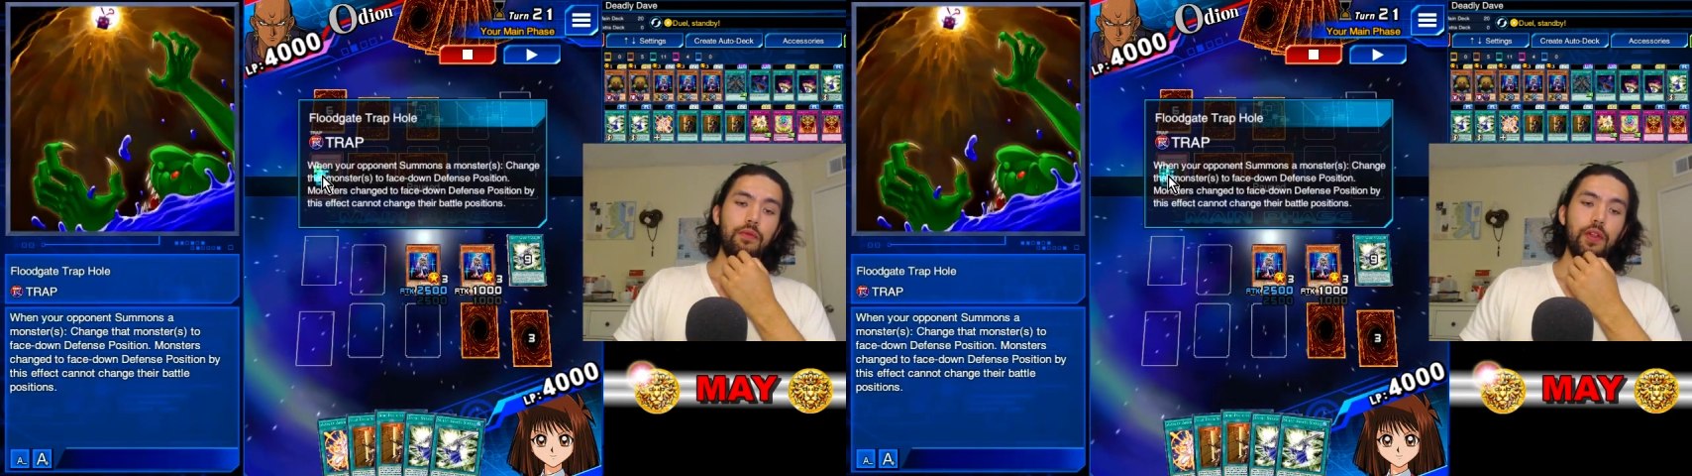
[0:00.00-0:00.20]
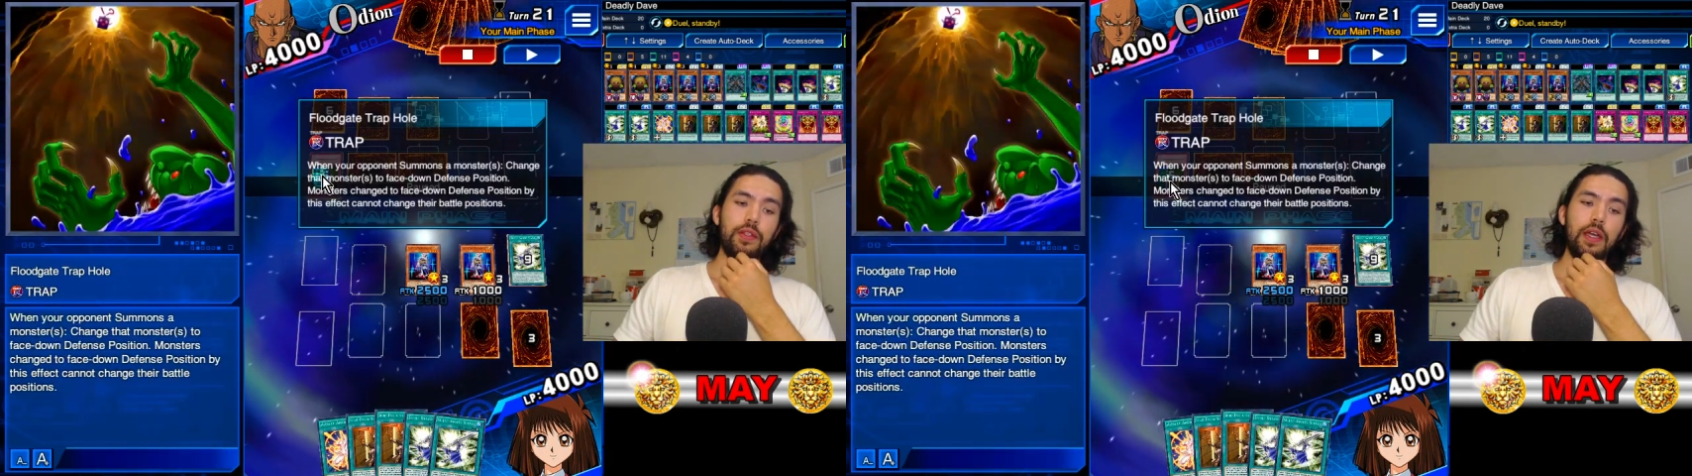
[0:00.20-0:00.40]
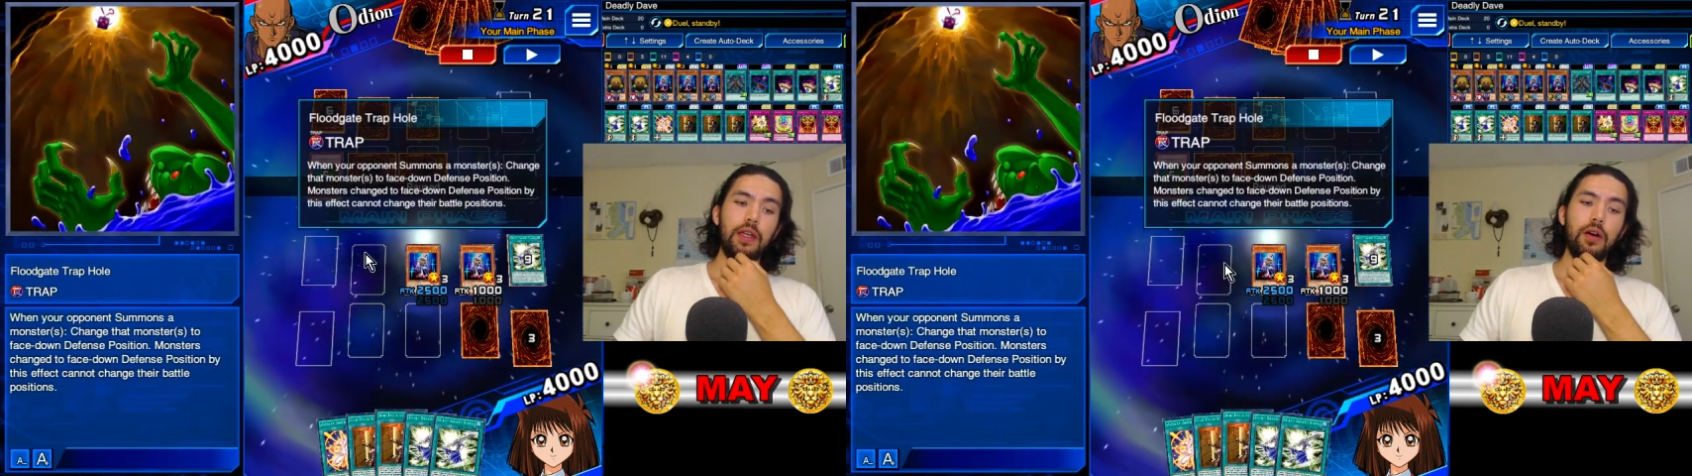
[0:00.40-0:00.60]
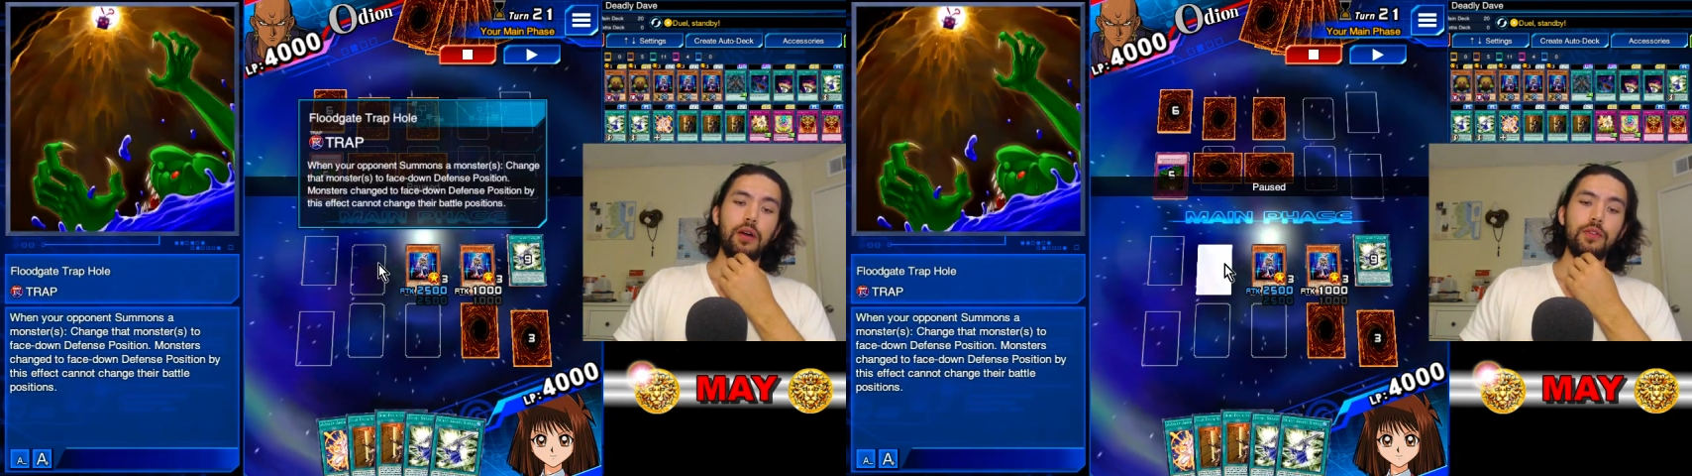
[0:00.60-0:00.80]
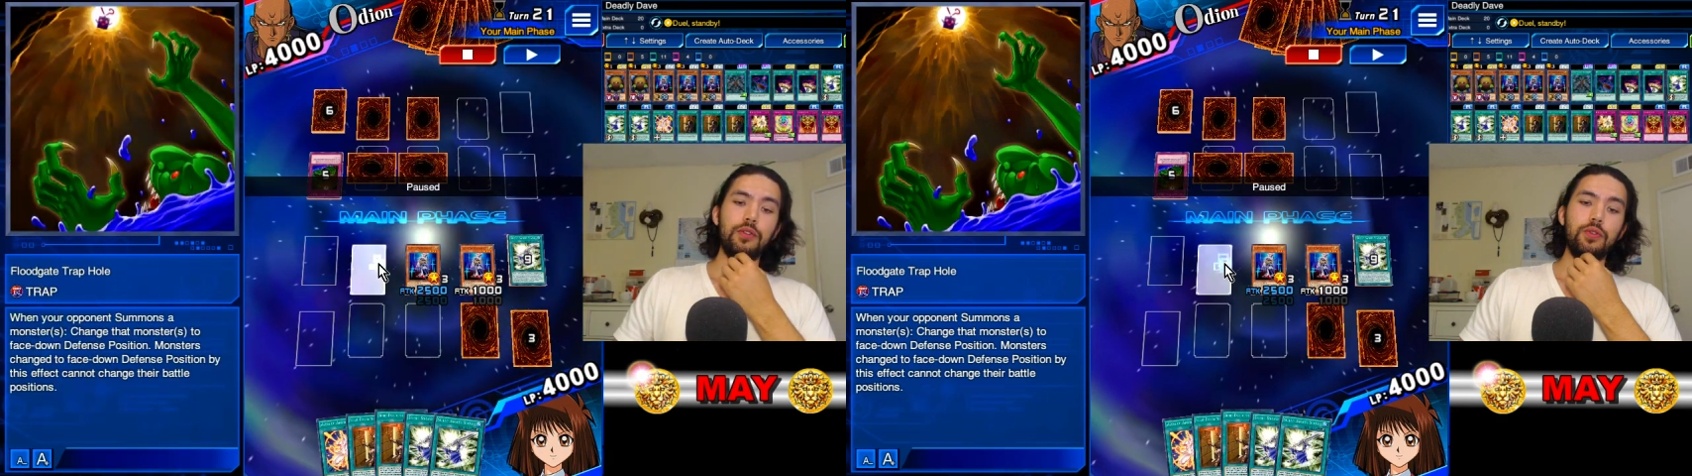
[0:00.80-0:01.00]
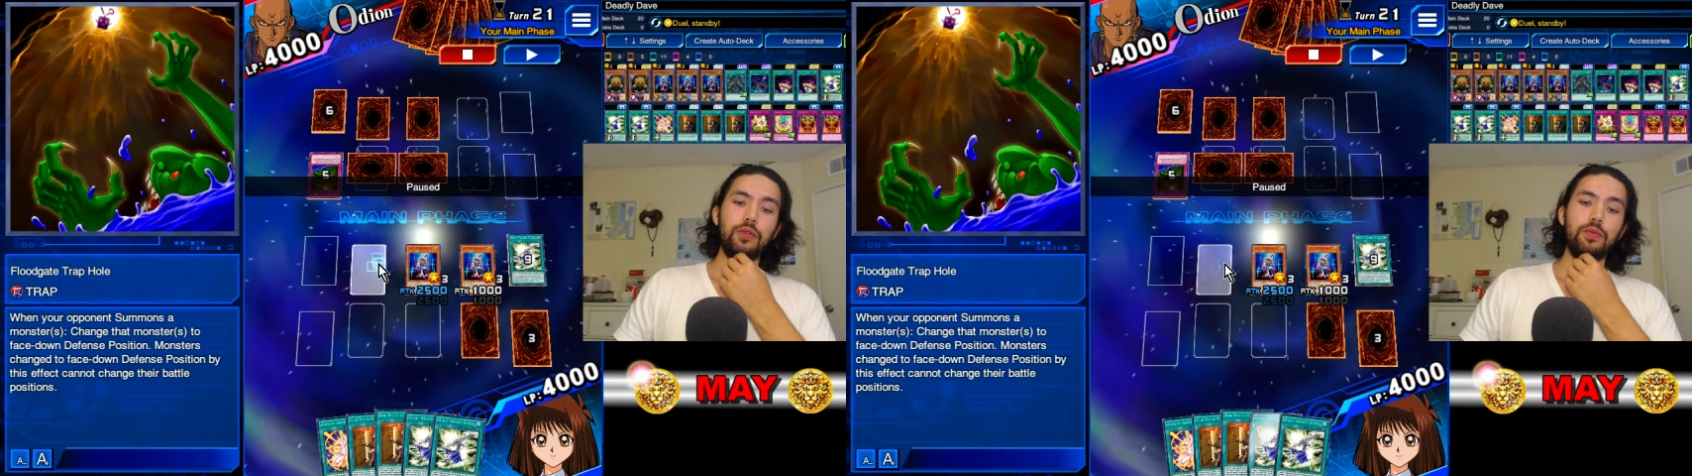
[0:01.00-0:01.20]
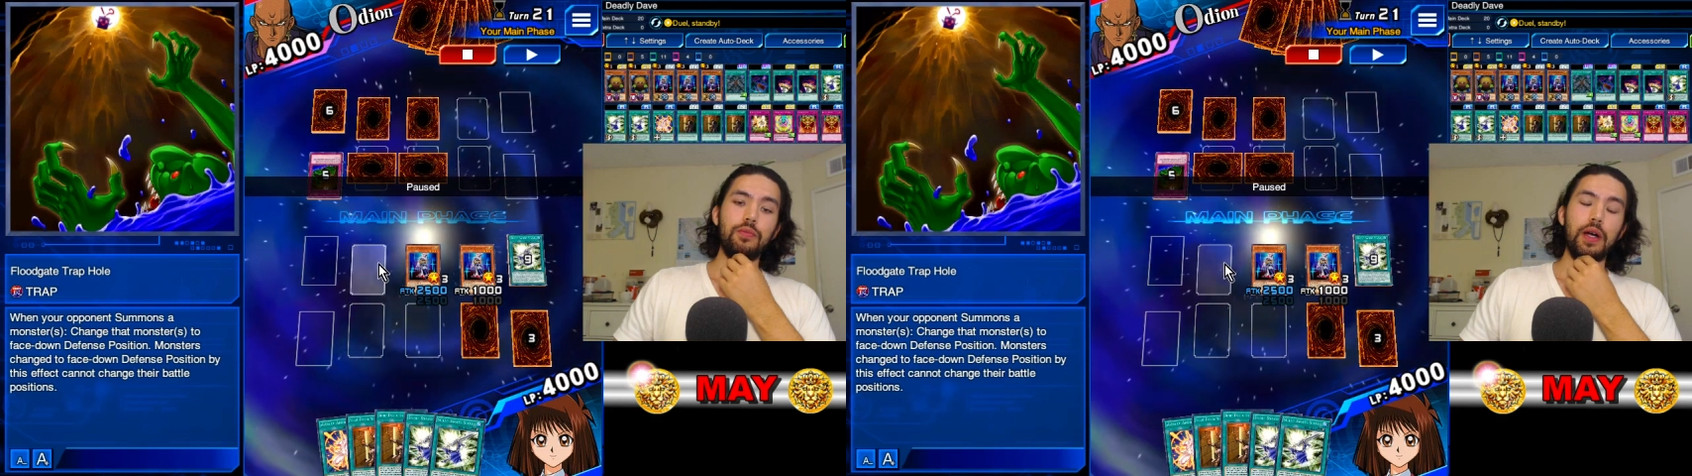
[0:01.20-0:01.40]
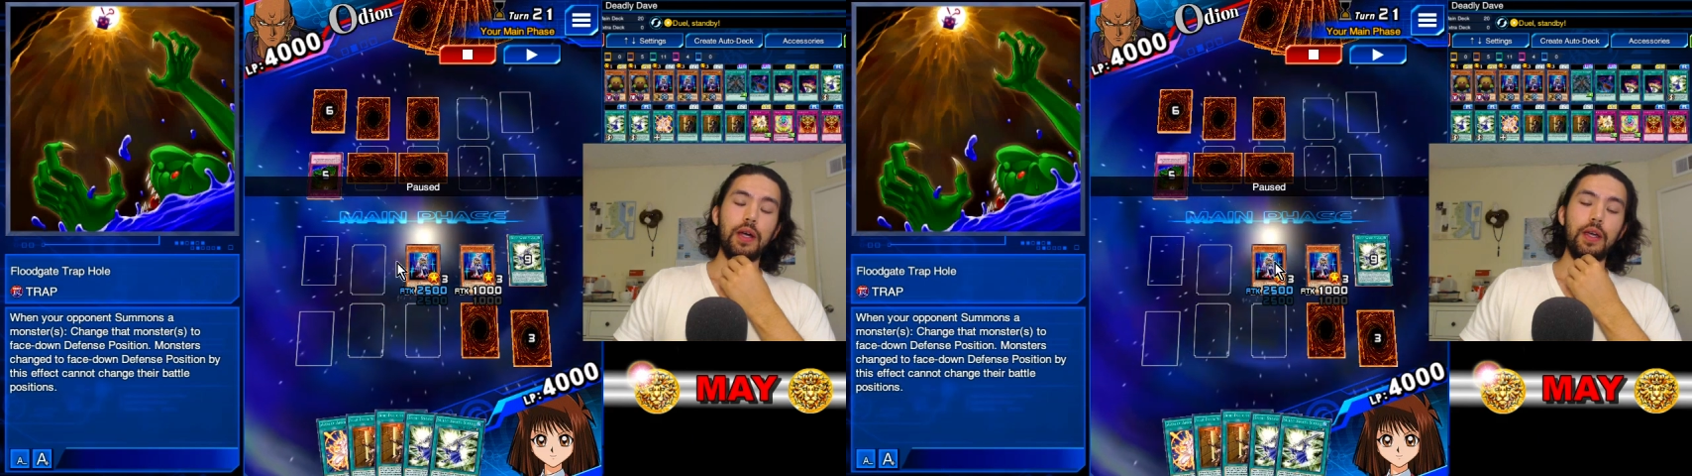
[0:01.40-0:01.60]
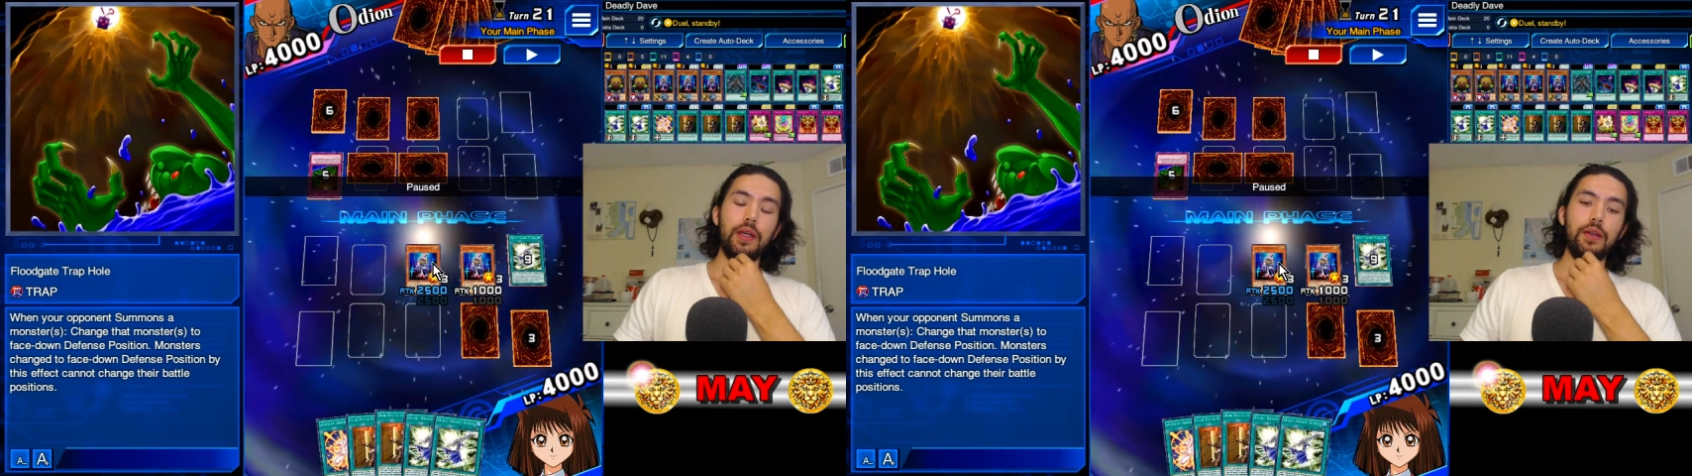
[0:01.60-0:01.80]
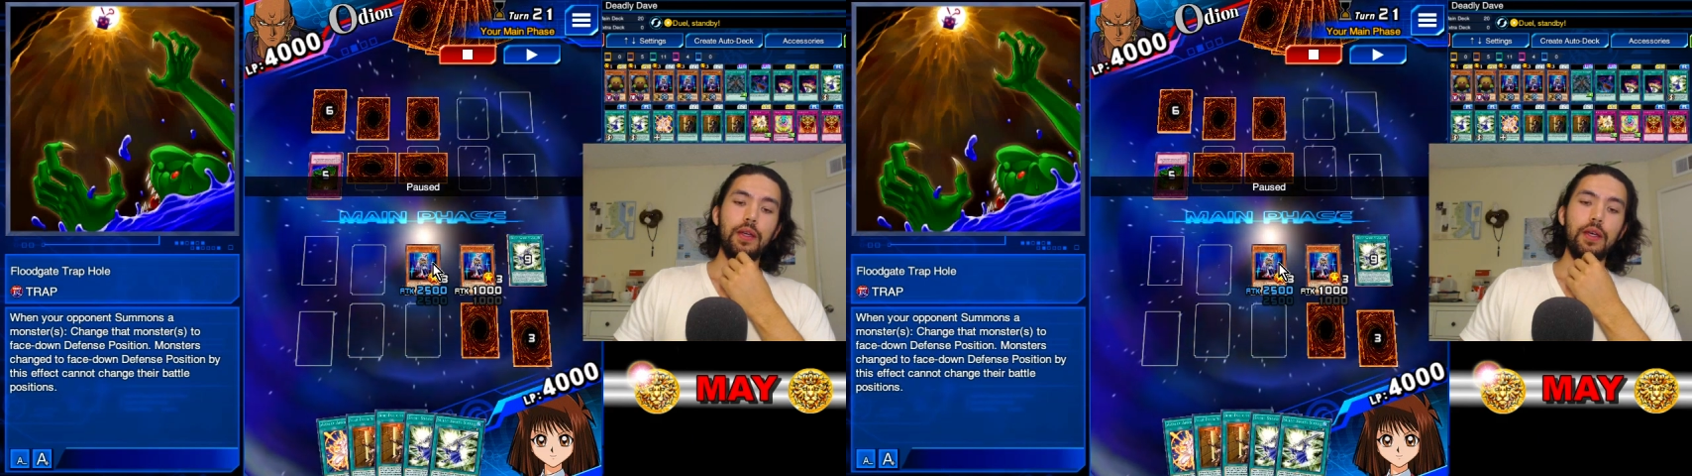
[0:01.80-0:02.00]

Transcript: floodgate onto my